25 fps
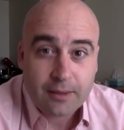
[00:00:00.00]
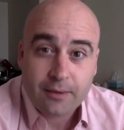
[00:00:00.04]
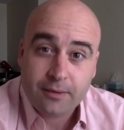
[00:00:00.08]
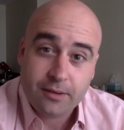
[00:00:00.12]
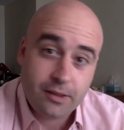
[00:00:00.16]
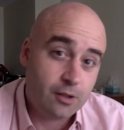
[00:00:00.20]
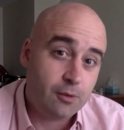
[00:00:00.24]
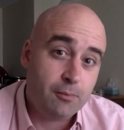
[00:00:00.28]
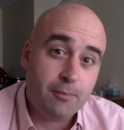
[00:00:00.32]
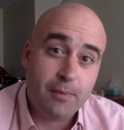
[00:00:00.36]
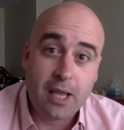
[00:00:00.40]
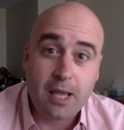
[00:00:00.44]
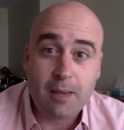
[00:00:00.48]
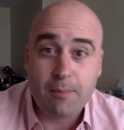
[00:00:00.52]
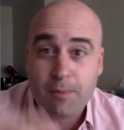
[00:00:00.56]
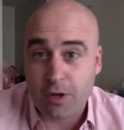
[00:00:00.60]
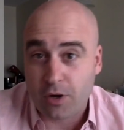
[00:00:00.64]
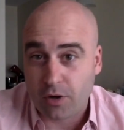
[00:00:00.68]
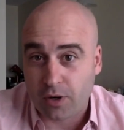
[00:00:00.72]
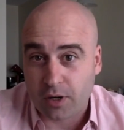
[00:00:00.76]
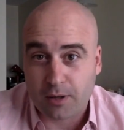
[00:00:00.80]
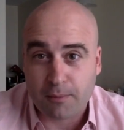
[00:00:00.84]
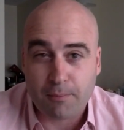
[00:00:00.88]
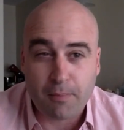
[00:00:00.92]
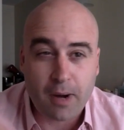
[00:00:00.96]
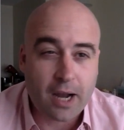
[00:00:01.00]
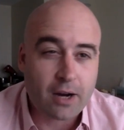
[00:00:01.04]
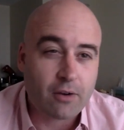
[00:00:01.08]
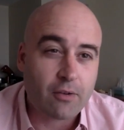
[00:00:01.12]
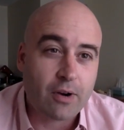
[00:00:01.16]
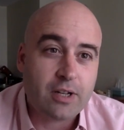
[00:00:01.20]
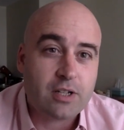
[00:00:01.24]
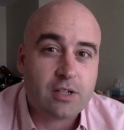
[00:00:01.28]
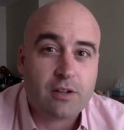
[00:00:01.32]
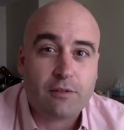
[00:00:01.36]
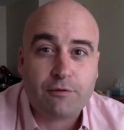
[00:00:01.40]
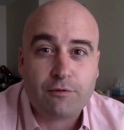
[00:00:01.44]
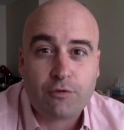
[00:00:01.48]
Maybe you're going to
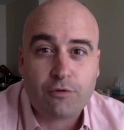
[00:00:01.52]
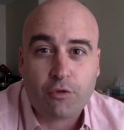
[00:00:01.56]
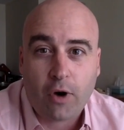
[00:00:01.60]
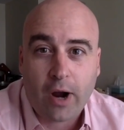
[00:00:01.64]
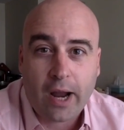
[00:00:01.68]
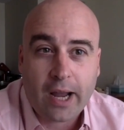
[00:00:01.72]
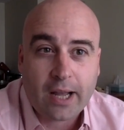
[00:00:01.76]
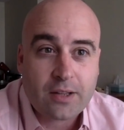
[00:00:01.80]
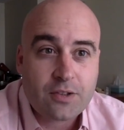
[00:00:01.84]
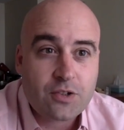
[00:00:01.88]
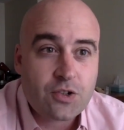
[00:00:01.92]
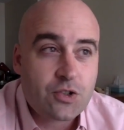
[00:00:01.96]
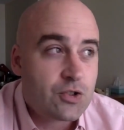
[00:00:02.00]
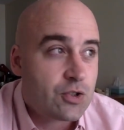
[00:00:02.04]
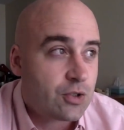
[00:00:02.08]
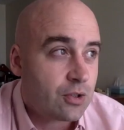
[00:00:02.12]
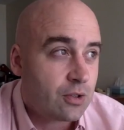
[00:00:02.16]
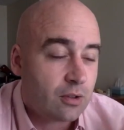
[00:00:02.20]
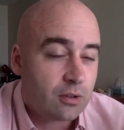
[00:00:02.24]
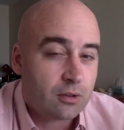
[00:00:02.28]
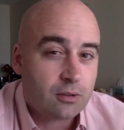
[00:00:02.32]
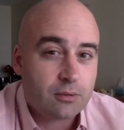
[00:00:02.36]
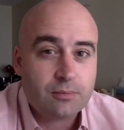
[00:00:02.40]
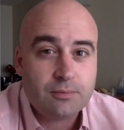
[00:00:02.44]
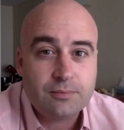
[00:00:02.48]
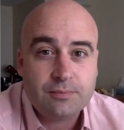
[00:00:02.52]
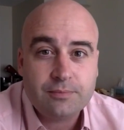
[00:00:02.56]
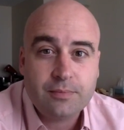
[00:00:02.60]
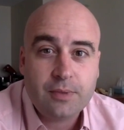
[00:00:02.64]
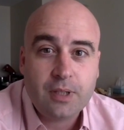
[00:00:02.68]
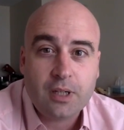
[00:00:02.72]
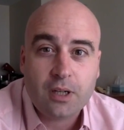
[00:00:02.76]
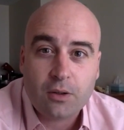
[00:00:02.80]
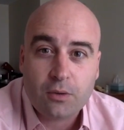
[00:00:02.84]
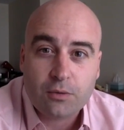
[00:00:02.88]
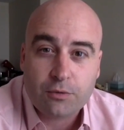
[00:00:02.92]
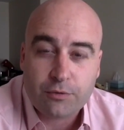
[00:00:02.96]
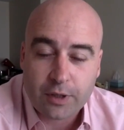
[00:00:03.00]
migrate to France or,
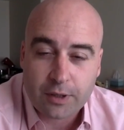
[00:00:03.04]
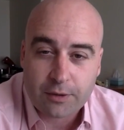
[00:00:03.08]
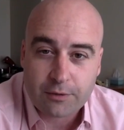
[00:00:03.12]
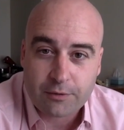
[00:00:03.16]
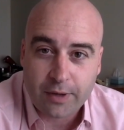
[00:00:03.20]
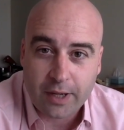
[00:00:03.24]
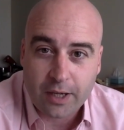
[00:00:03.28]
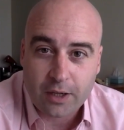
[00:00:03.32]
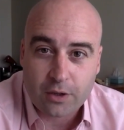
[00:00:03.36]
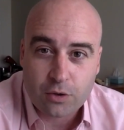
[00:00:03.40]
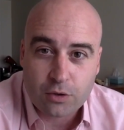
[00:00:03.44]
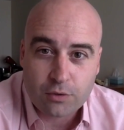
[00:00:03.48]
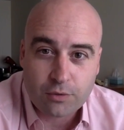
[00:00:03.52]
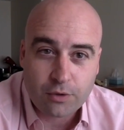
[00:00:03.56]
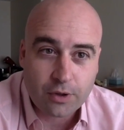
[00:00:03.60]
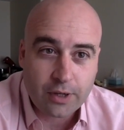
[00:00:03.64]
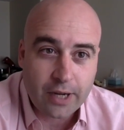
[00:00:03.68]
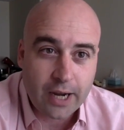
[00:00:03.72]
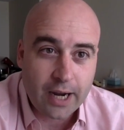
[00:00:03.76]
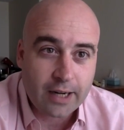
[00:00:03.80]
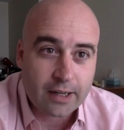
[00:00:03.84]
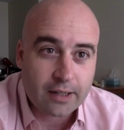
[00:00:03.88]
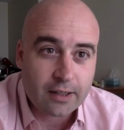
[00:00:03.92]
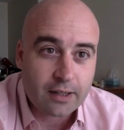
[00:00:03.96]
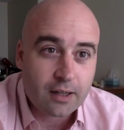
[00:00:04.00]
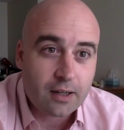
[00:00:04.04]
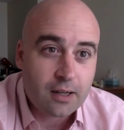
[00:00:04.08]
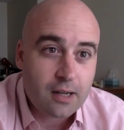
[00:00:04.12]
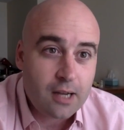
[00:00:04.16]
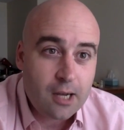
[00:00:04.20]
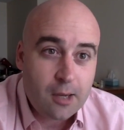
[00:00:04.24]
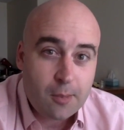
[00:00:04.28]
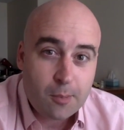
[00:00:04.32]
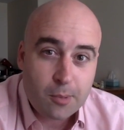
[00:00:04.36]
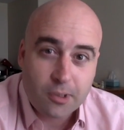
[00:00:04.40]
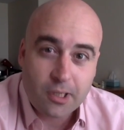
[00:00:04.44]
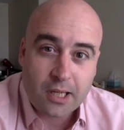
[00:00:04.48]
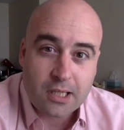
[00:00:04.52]
Vancouver, Canada.
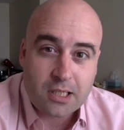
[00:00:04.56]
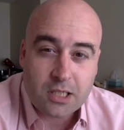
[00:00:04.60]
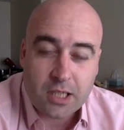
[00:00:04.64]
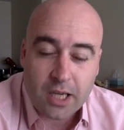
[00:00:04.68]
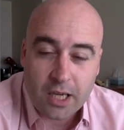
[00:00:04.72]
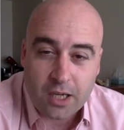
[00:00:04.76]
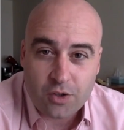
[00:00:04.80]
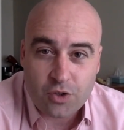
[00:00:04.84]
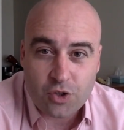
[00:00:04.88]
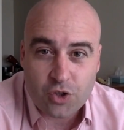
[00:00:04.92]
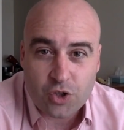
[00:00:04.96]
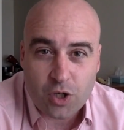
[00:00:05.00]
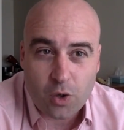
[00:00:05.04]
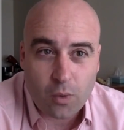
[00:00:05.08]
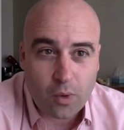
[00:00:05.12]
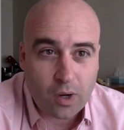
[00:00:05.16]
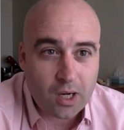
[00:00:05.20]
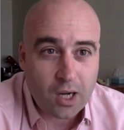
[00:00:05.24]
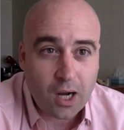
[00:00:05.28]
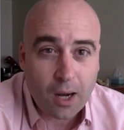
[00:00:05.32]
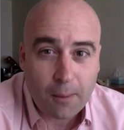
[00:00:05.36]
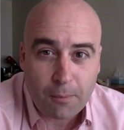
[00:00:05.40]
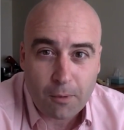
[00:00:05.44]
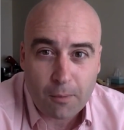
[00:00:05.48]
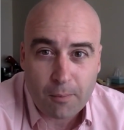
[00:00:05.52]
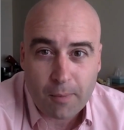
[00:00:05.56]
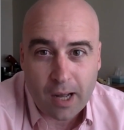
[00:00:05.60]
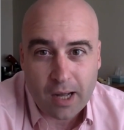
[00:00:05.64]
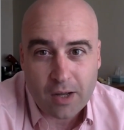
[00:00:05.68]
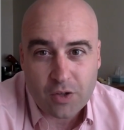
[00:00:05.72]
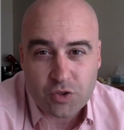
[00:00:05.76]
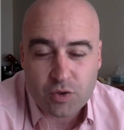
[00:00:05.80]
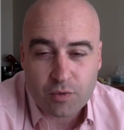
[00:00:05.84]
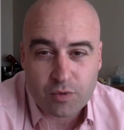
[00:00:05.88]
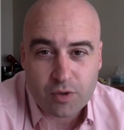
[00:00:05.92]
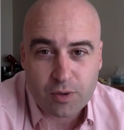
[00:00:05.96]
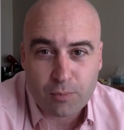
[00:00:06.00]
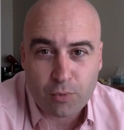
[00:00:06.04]
But let's say you just go a couple
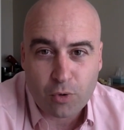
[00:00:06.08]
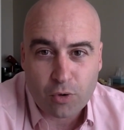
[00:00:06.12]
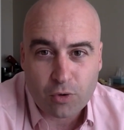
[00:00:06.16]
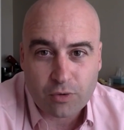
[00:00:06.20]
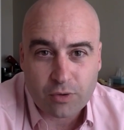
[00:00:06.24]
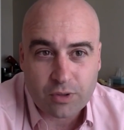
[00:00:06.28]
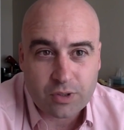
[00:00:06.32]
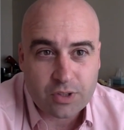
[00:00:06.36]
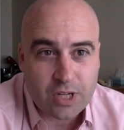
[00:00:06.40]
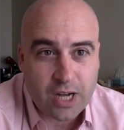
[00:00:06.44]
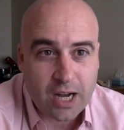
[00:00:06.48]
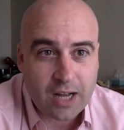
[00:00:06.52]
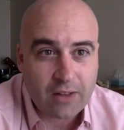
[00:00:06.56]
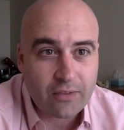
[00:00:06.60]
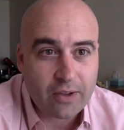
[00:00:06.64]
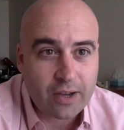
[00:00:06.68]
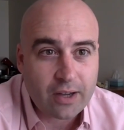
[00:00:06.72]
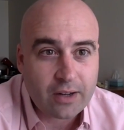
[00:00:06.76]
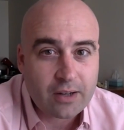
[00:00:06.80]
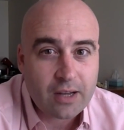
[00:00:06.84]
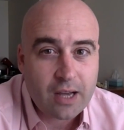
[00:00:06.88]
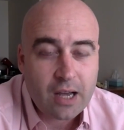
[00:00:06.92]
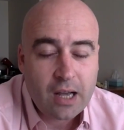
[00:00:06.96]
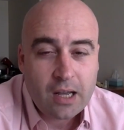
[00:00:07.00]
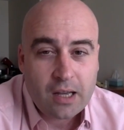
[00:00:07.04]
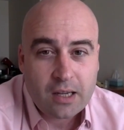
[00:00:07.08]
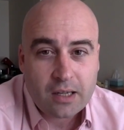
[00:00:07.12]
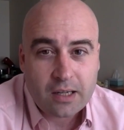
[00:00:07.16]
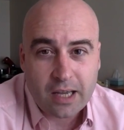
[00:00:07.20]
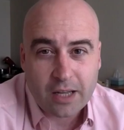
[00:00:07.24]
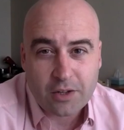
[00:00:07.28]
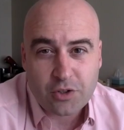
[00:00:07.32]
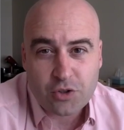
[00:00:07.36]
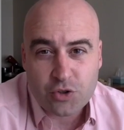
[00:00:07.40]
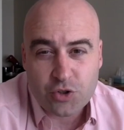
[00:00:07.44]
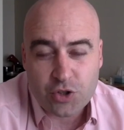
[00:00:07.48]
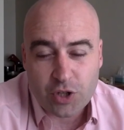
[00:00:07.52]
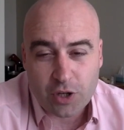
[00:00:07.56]
miles over the border in Thailand,
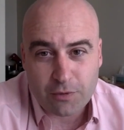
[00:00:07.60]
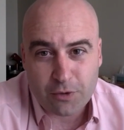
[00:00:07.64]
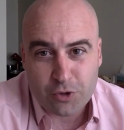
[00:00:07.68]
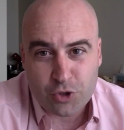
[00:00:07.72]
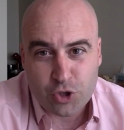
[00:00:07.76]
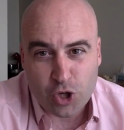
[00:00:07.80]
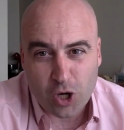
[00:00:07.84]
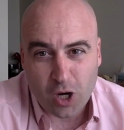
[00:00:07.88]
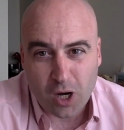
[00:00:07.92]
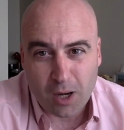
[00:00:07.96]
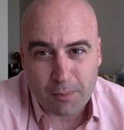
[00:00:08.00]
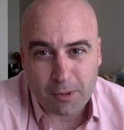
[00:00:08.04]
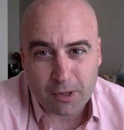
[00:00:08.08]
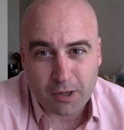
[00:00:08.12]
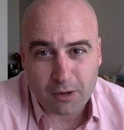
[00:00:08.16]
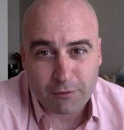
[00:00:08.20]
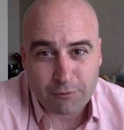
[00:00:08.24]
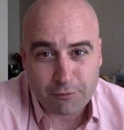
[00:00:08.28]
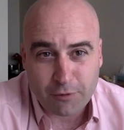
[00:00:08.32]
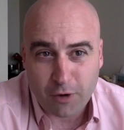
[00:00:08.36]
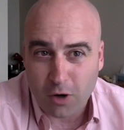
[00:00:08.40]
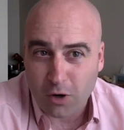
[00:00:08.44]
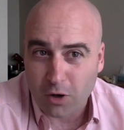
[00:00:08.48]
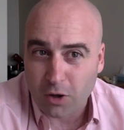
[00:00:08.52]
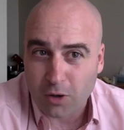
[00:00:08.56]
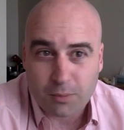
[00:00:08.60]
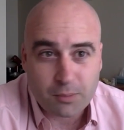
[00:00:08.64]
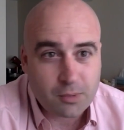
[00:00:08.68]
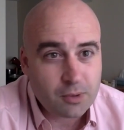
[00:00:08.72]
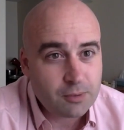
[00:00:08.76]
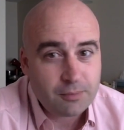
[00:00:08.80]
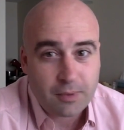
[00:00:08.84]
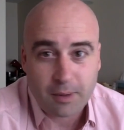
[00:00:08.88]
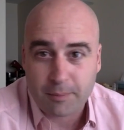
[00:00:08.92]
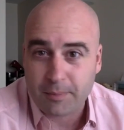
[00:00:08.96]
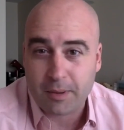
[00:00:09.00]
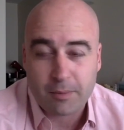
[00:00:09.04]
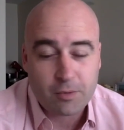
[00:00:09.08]
get yourself a job on a farm.
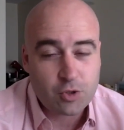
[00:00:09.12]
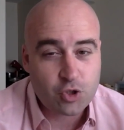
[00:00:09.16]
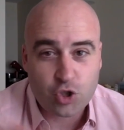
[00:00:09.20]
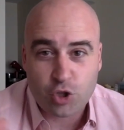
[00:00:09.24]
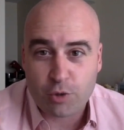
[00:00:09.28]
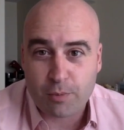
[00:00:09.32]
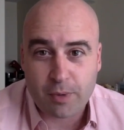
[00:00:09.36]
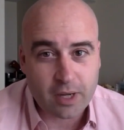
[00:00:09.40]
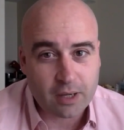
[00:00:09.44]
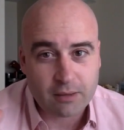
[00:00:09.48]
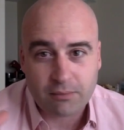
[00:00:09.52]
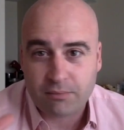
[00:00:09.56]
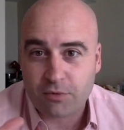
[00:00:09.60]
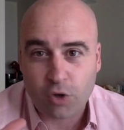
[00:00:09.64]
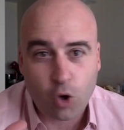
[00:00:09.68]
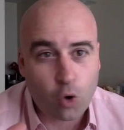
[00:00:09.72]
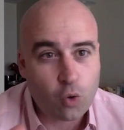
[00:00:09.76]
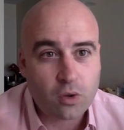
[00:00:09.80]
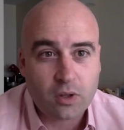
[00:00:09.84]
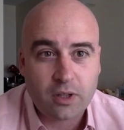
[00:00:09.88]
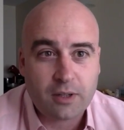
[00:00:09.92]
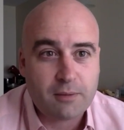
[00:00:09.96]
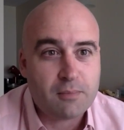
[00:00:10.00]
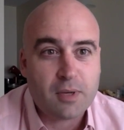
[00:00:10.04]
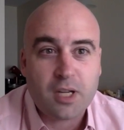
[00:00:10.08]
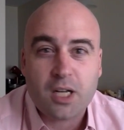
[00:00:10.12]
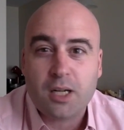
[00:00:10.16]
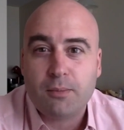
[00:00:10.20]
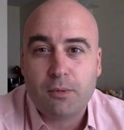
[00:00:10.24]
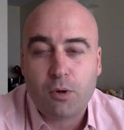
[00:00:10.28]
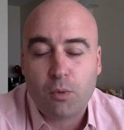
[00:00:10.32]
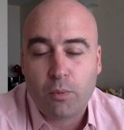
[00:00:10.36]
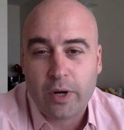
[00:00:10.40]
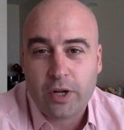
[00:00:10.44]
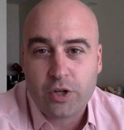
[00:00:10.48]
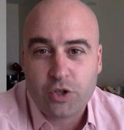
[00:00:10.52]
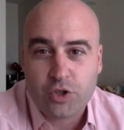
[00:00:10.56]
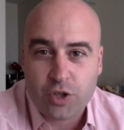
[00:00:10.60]
I mean, I'm assuming a totally
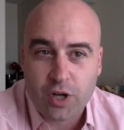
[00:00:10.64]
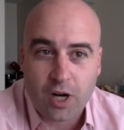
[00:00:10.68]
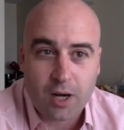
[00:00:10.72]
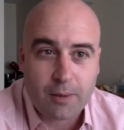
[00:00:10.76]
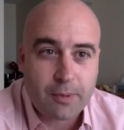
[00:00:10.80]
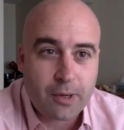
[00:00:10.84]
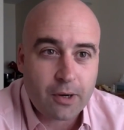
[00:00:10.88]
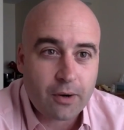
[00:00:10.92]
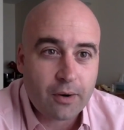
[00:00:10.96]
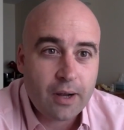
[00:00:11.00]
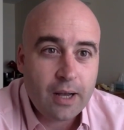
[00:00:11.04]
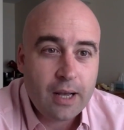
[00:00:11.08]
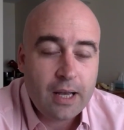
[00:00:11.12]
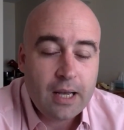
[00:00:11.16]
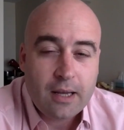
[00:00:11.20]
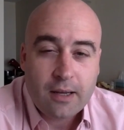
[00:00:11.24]
minimum wage job here.